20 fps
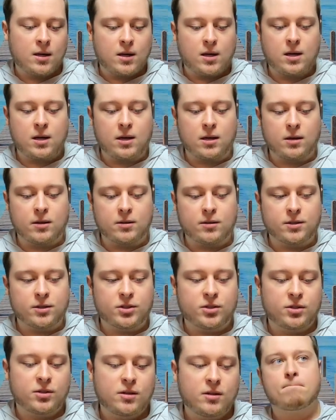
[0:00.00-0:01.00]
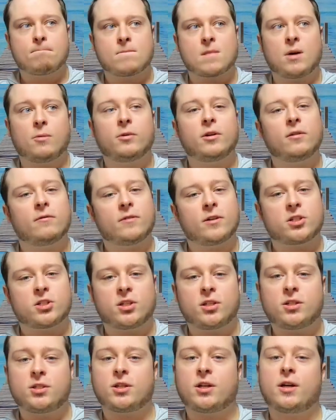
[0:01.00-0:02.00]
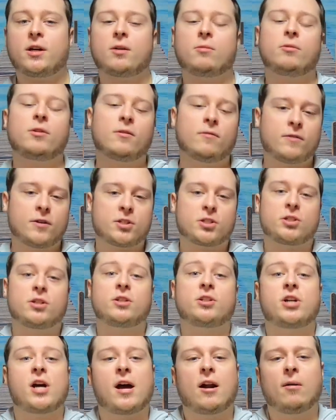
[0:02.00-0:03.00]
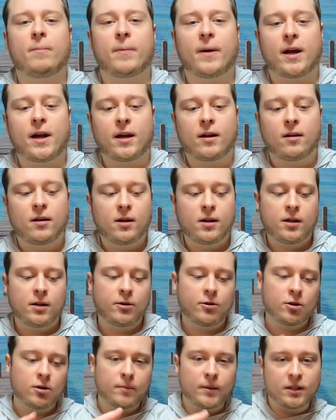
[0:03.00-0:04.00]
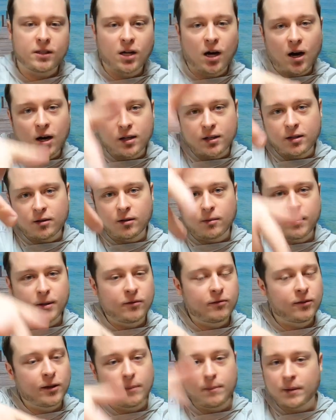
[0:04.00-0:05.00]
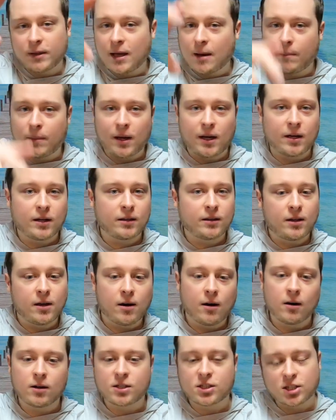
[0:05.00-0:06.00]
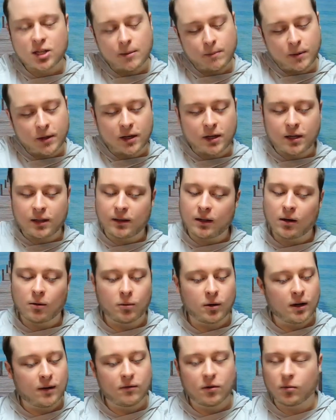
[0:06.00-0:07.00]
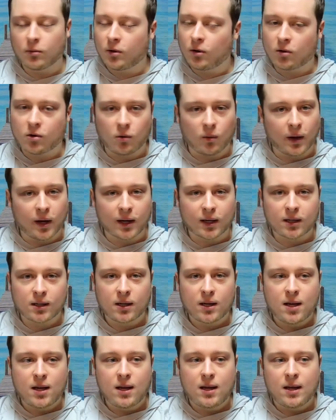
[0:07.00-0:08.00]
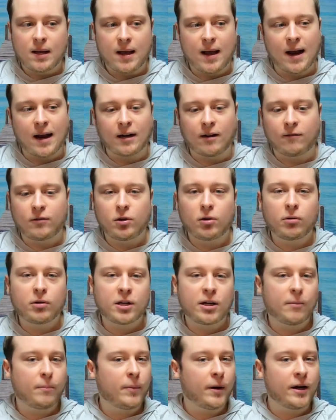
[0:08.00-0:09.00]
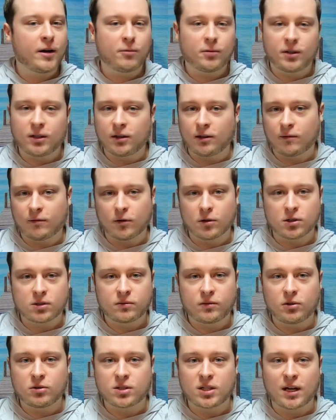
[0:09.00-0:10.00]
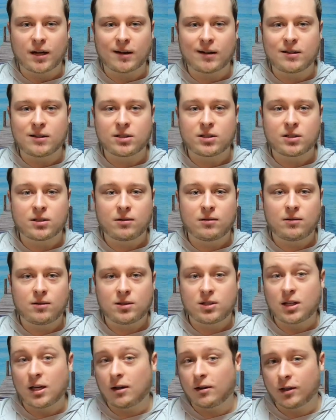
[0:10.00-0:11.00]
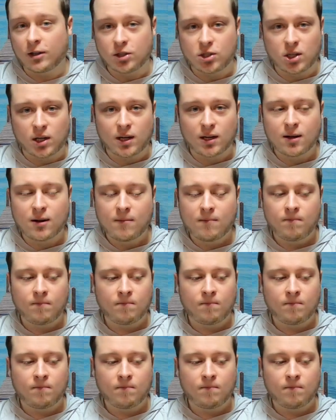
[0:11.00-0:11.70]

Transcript: is when you're fishing a jig, when you're fishing a chatterbait, you're gonna be flipping that bait in there, skipping it in there, whatever, real quick. And if you don't get a bite within the first few seconds, say on a jig,